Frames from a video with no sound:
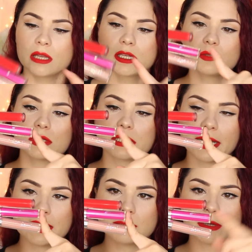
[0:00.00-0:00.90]
This one's
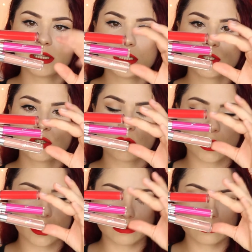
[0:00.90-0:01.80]
nice, but these two
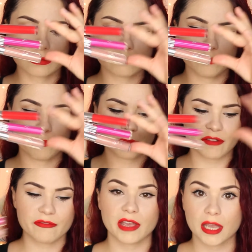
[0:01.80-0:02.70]
are my
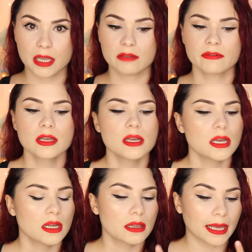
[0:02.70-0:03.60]
fave
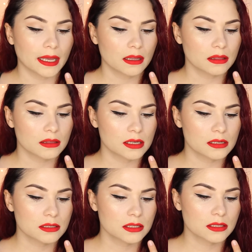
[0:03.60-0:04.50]
like
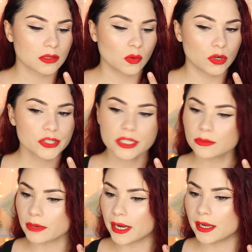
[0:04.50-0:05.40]
this
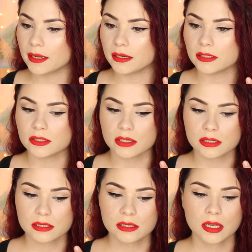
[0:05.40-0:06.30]
orangey red is
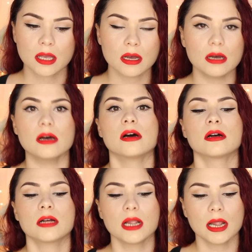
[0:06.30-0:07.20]
just
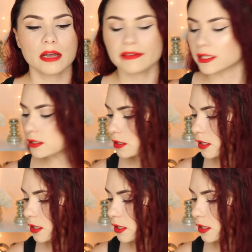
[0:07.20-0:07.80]
ugh, love it